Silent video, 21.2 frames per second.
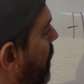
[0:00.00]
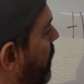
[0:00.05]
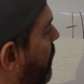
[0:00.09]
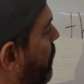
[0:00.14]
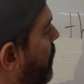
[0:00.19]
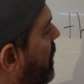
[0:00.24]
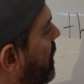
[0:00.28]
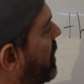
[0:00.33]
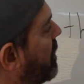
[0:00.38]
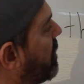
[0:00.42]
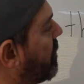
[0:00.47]
if
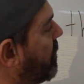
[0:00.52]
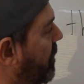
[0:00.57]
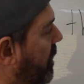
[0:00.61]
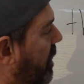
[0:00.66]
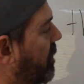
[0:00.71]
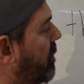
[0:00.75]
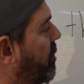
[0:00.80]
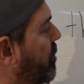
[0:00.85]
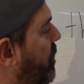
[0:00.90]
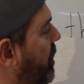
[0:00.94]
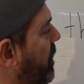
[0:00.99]
we need to
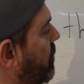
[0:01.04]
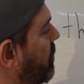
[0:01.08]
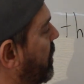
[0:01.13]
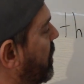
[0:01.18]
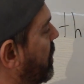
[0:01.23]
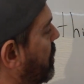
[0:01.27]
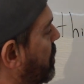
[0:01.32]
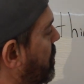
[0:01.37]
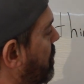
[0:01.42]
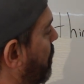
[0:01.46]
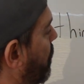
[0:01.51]
thicken our pigment,
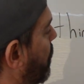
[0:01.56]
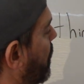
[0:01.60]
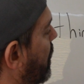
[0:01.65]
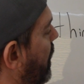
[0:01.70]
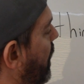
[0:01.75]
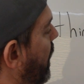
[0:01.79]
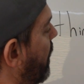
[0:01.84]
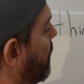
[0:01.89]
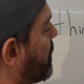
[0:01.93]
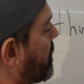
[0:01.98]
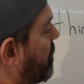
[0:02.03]
usually what we're gonna
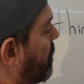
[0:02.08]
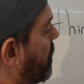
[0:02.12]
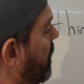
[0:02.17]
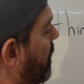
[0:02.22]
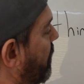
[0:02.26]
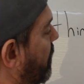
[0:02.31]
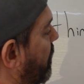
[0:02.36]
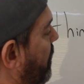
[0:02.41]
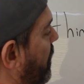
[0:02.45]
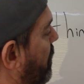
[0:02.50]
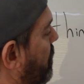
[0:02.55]
have is we're gonna
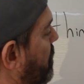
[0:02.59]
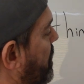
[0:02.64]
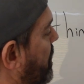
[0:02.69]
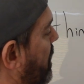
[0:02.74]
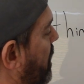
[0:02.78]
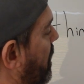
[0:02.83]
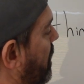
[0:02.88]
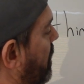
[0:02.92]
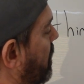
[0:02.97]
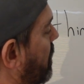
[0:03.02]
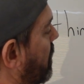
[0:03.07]
have thinner
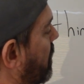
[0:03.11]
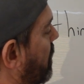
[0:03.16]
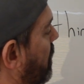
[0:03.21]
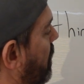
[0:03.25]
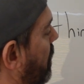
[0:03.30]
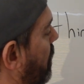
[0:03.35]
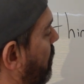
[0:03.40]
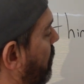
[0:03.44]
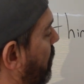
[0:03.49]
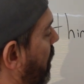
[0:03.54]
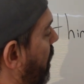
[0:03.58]
skin,
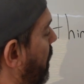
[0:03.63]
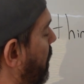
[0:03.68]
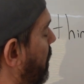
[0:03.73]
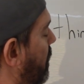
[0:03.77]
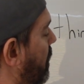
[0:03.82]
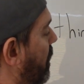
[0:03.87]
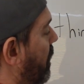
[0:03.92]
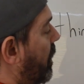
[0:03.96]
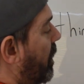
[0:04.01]
right?